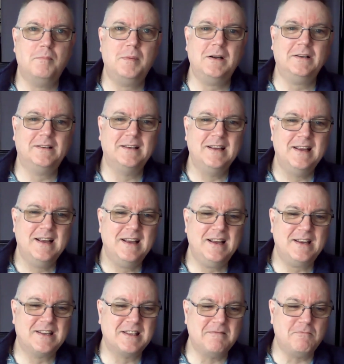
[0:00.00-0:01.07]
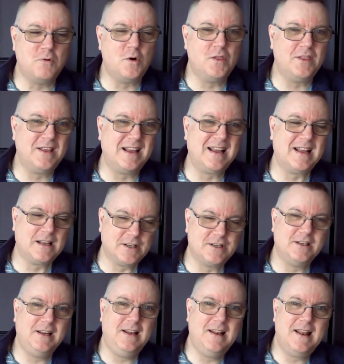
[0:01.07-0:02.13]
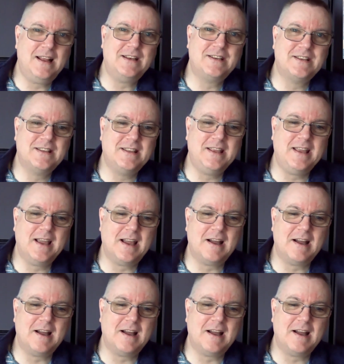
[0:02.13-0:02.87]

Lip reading: But it's the one that actually lets the